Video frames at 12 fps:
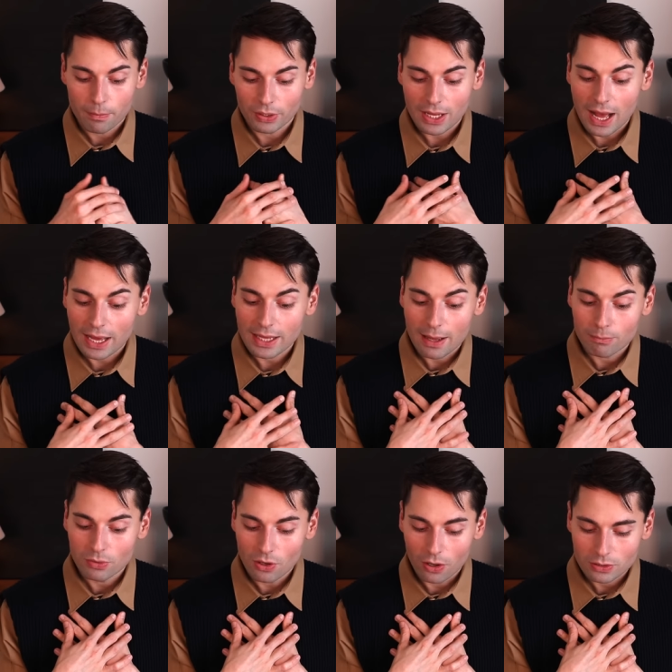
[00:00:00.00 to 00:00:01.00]
But I
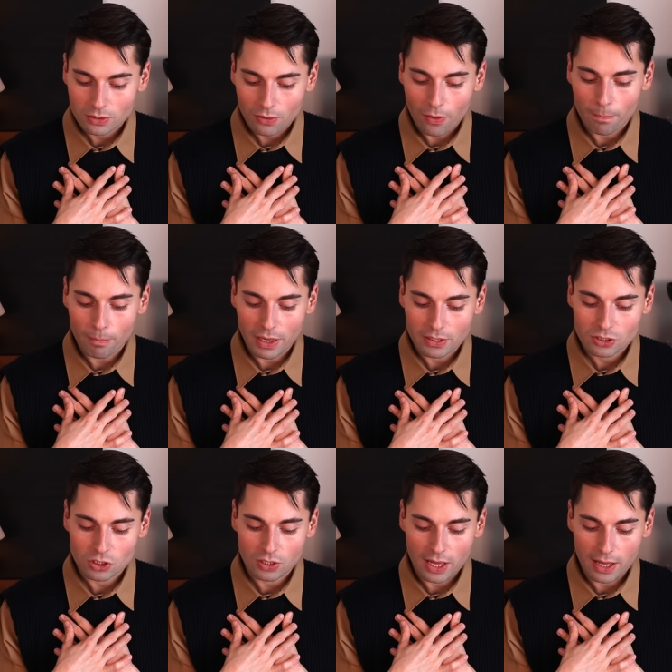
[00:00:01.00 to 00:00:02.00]
am not a big
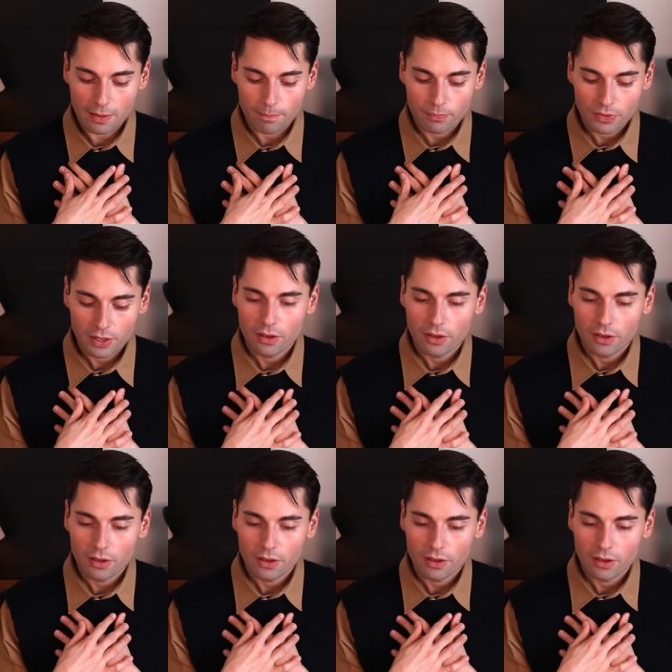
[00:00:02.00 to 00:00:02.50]
Chanel